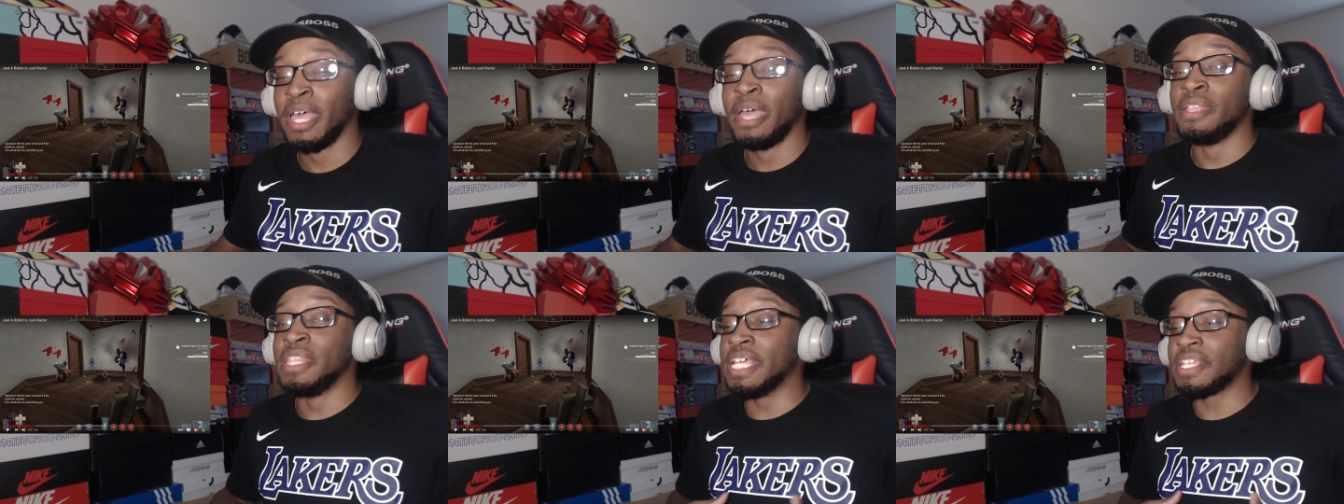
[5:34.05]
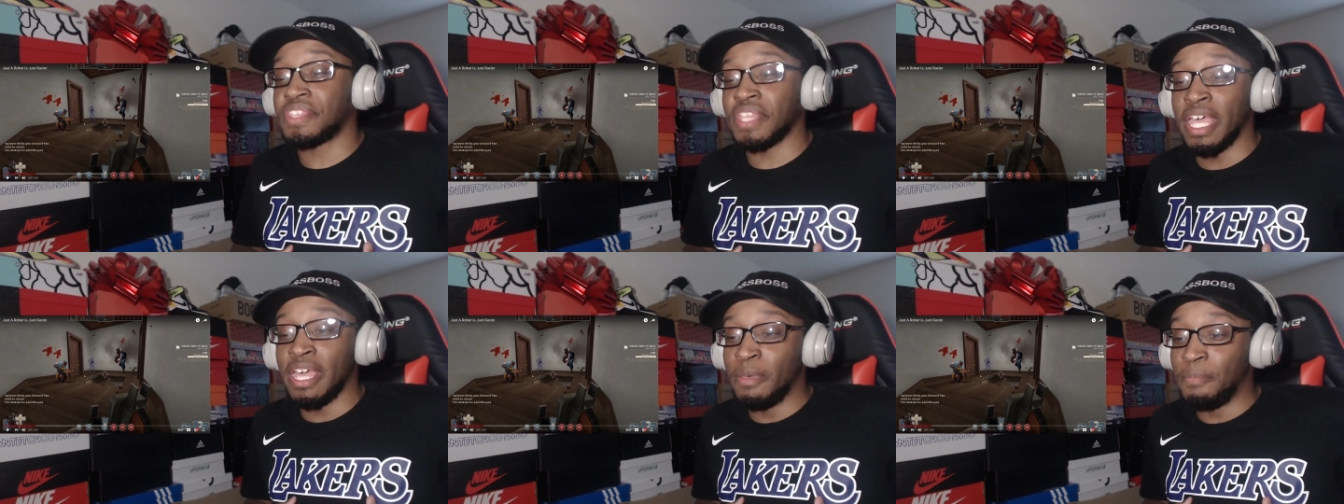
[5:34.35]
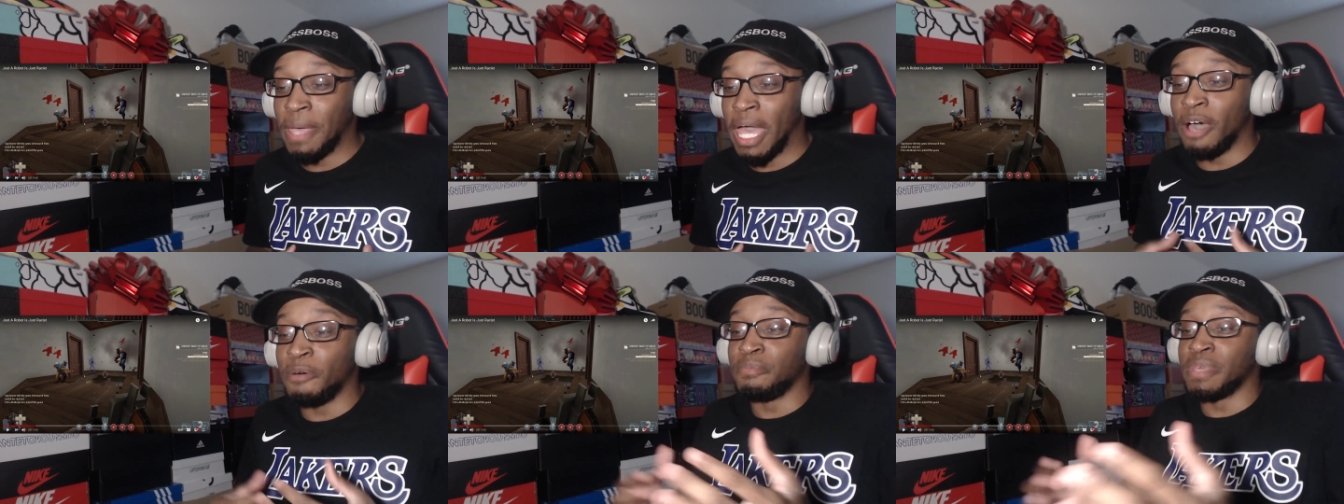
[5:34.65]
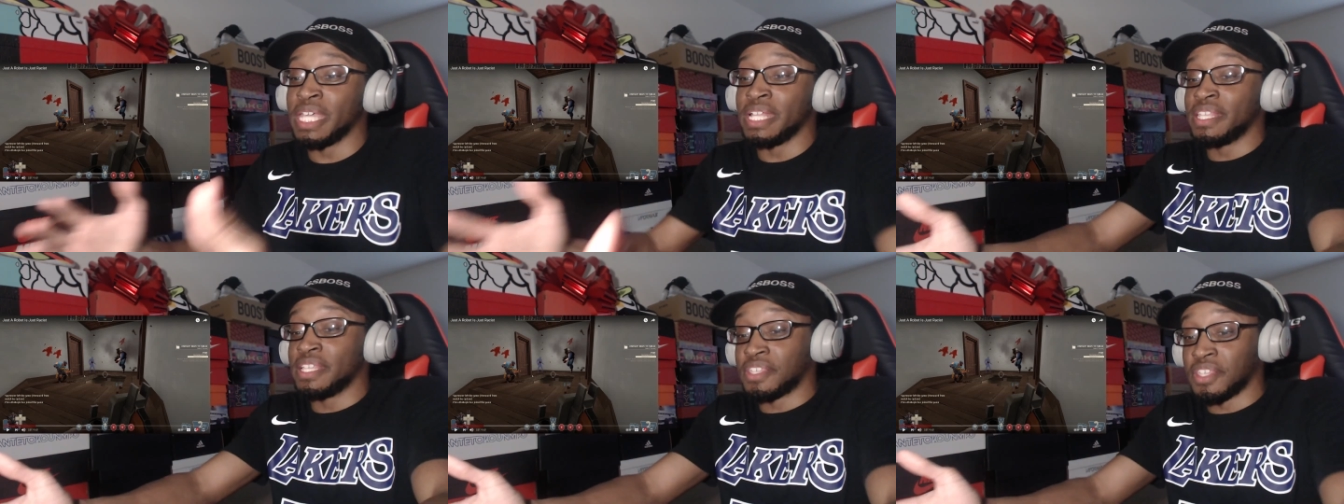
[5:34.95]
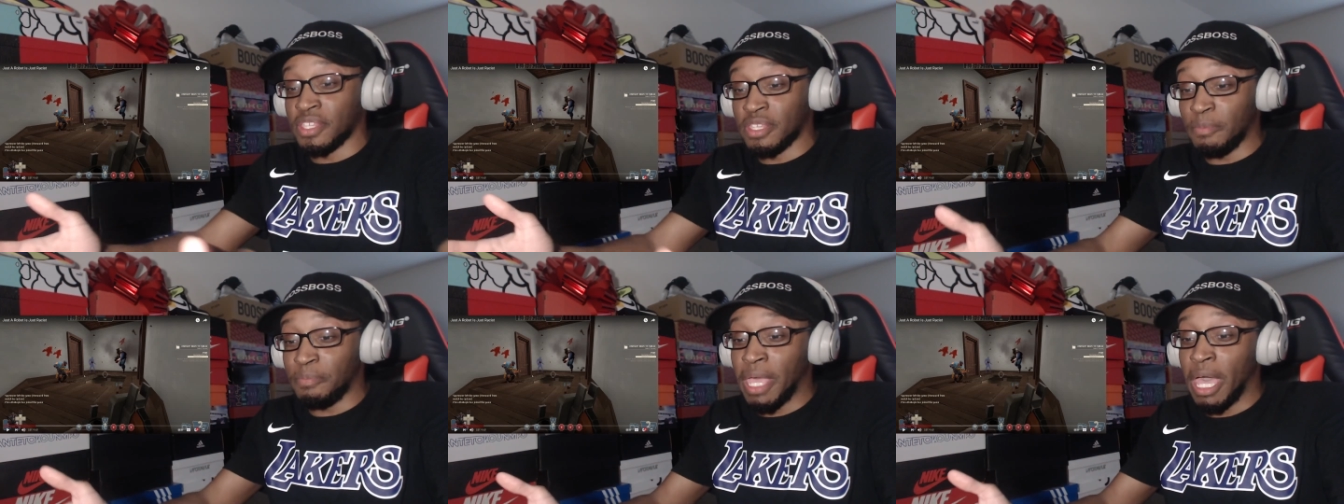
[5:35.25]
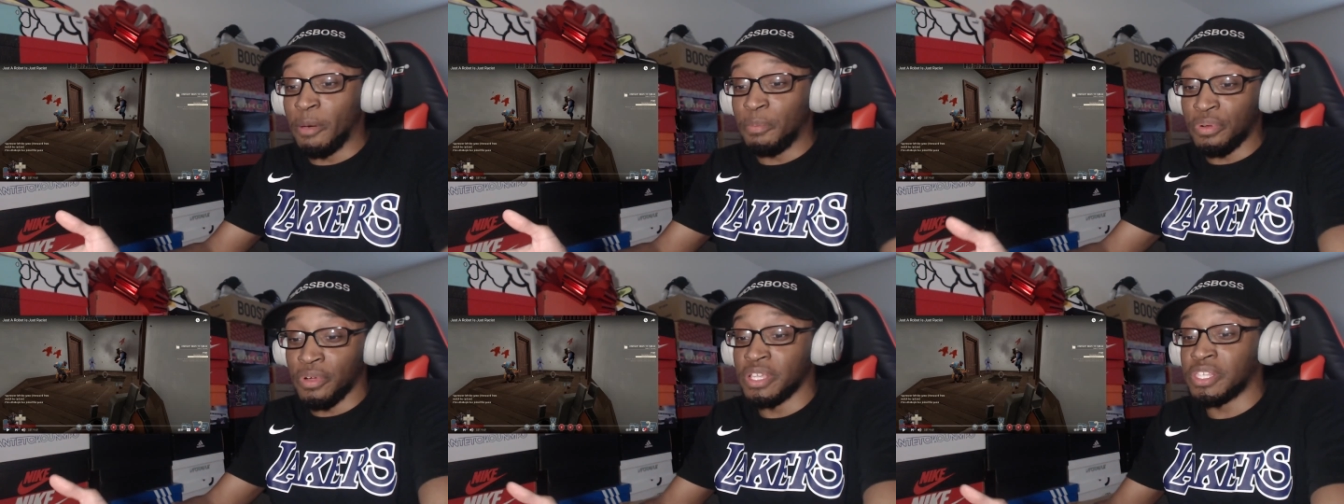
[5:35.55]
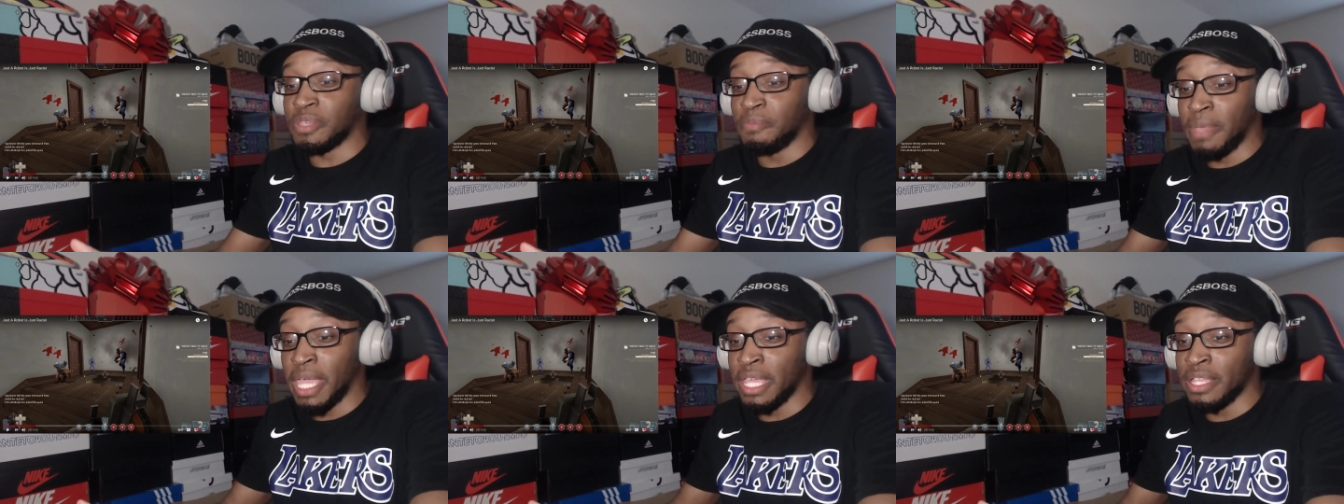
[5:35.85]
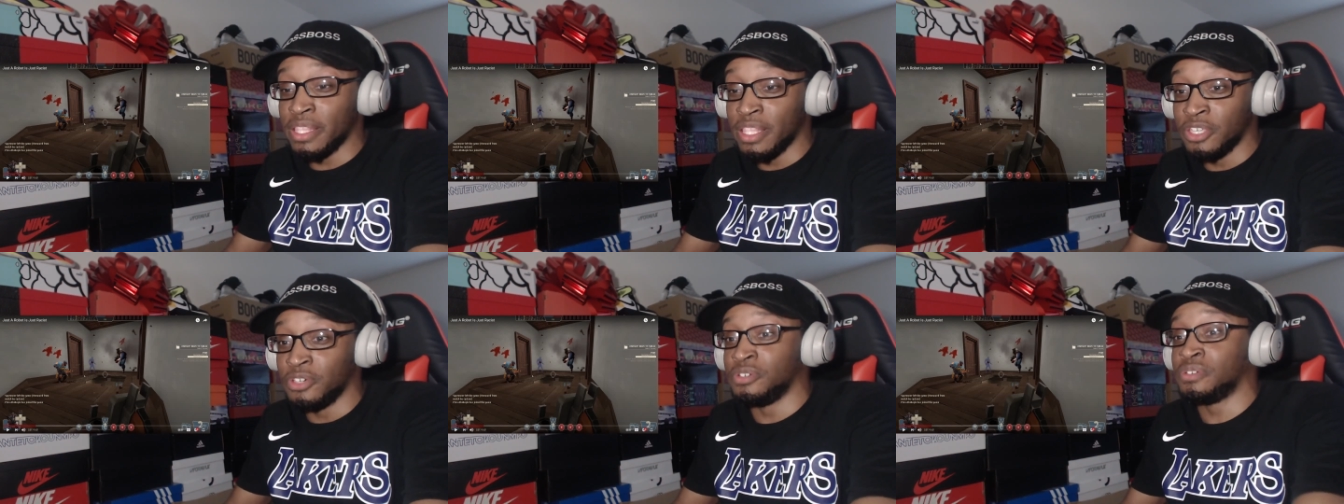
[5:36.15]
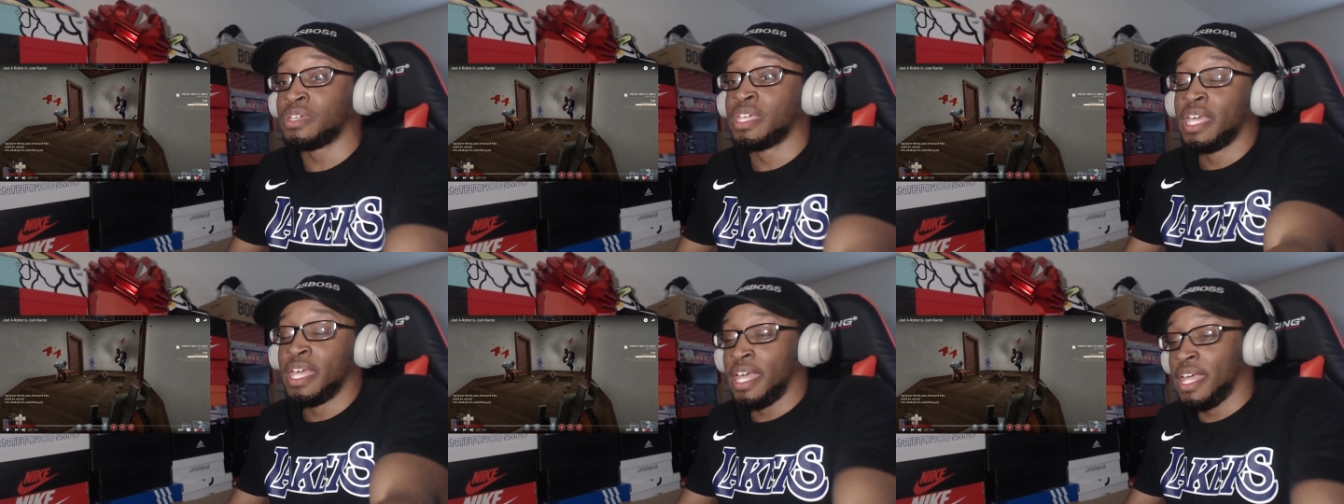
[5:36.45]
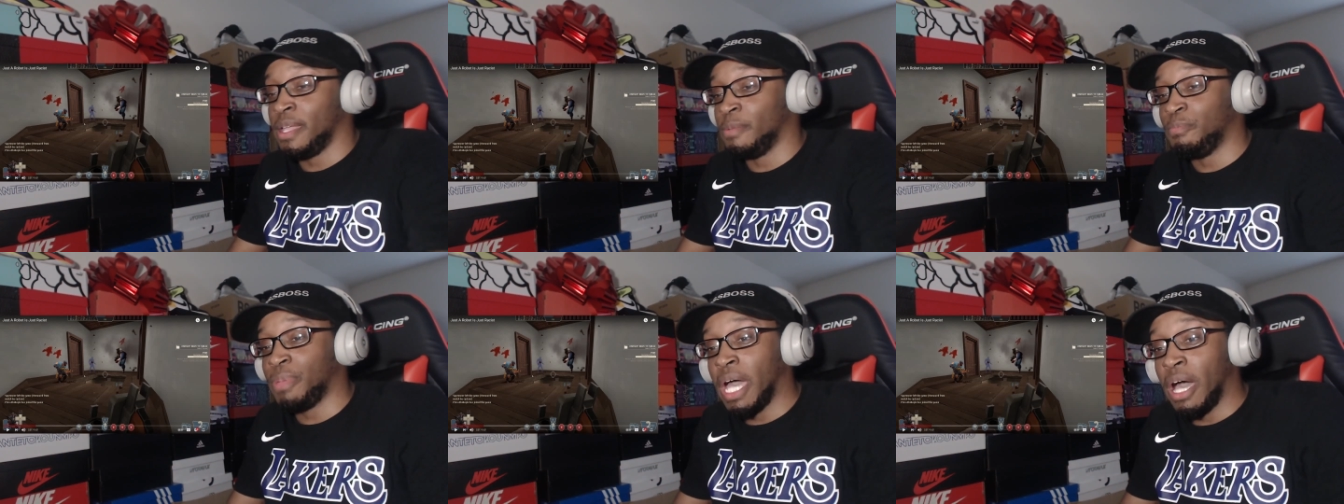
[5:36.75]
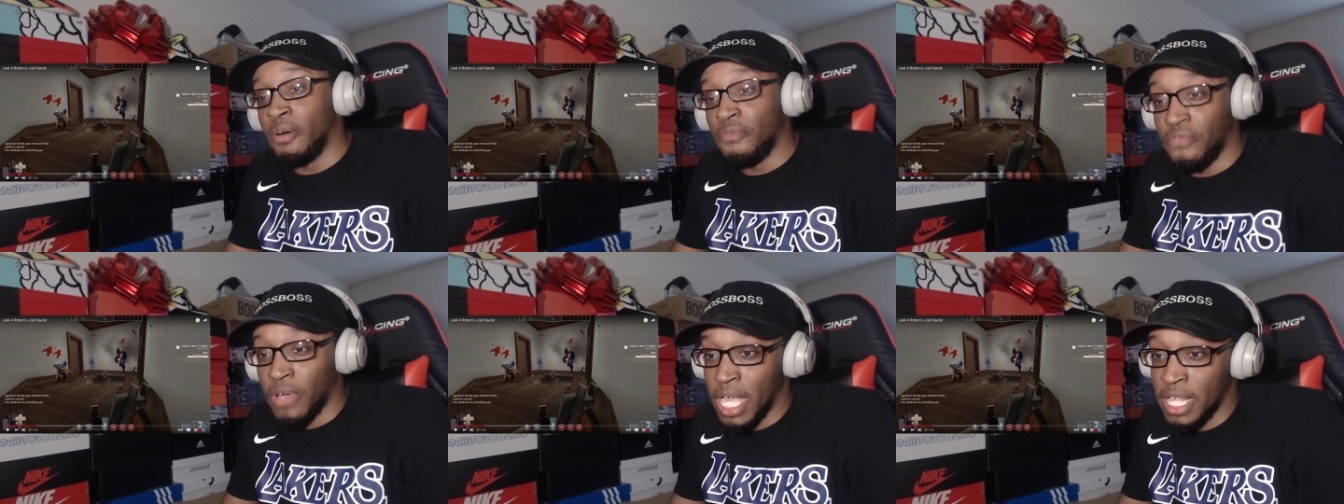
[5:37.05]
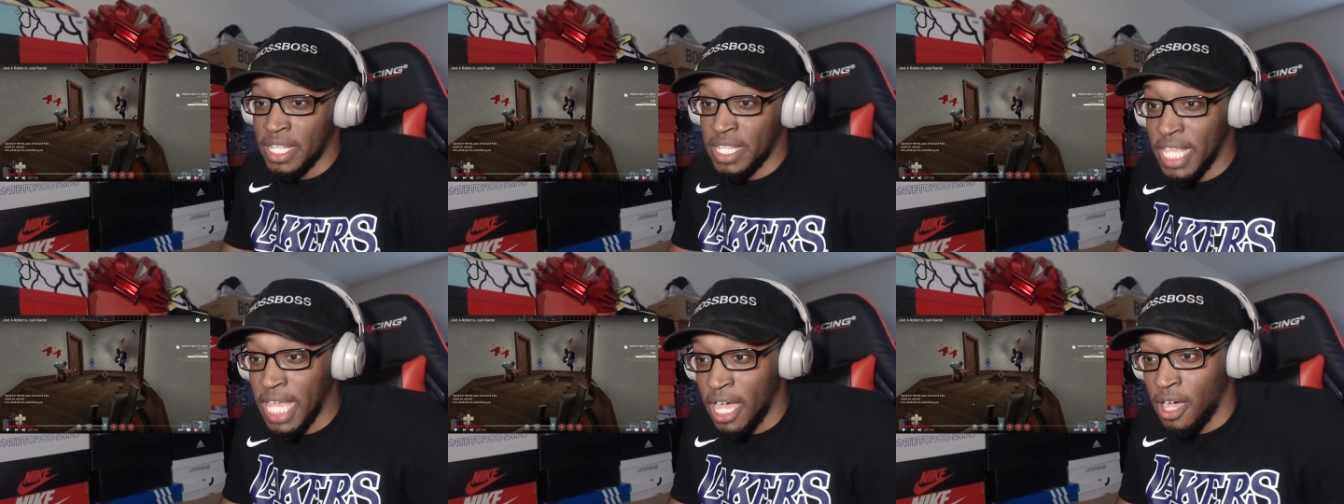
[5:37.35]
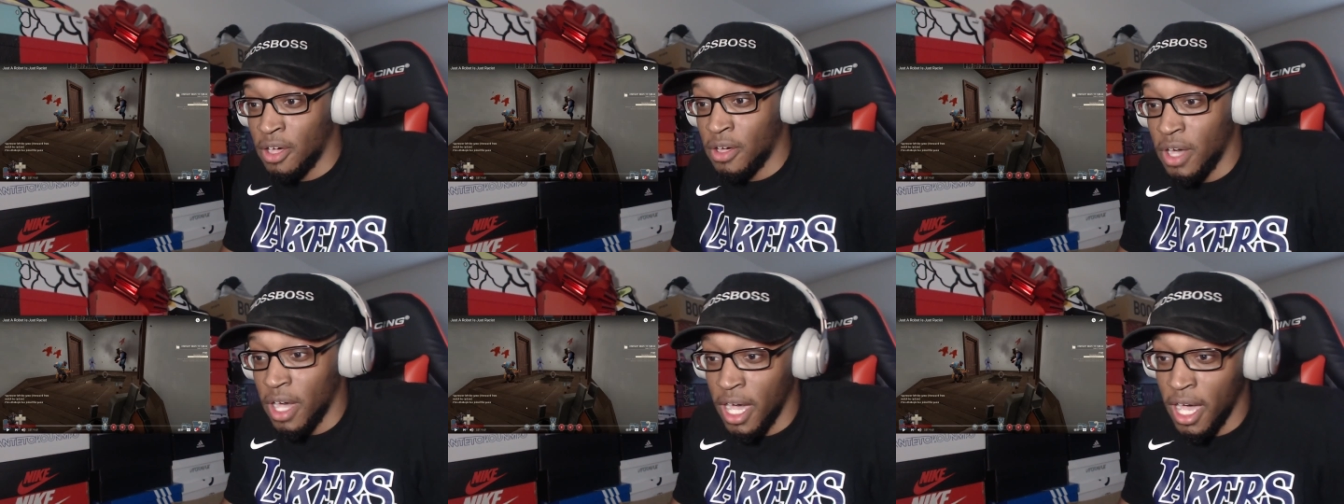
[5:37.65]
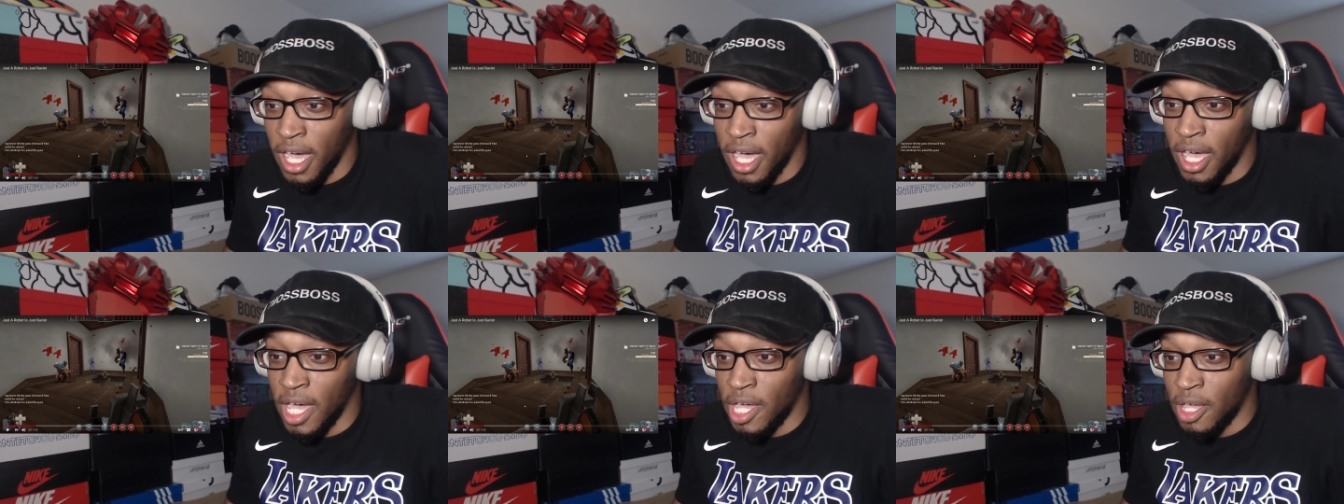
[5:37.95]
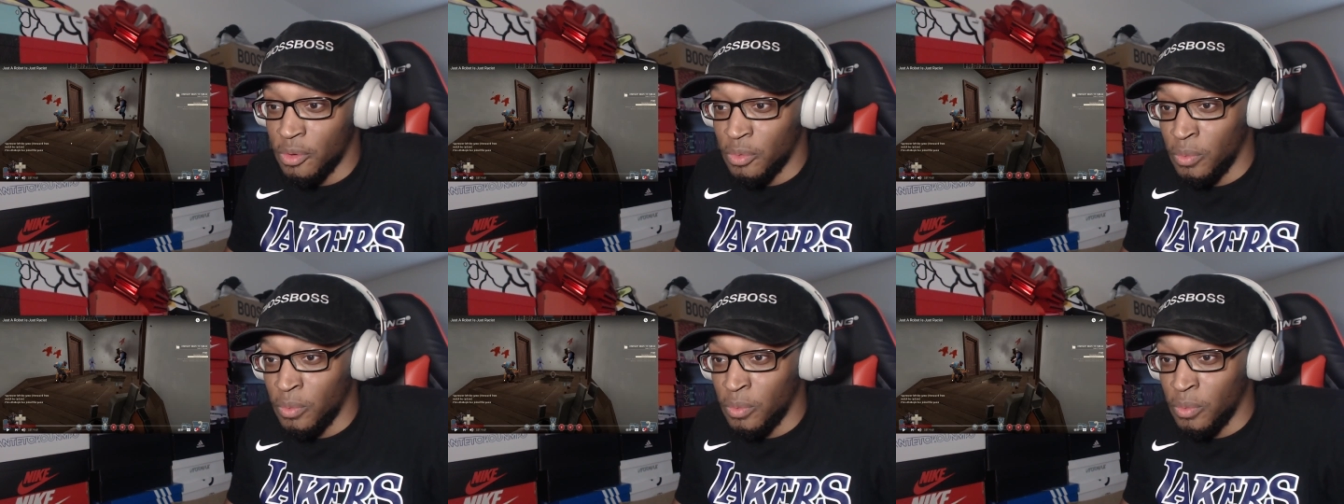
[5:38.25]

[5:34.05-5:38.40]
This ain't about me. This is about Prison Mate Luke and about finding out uh,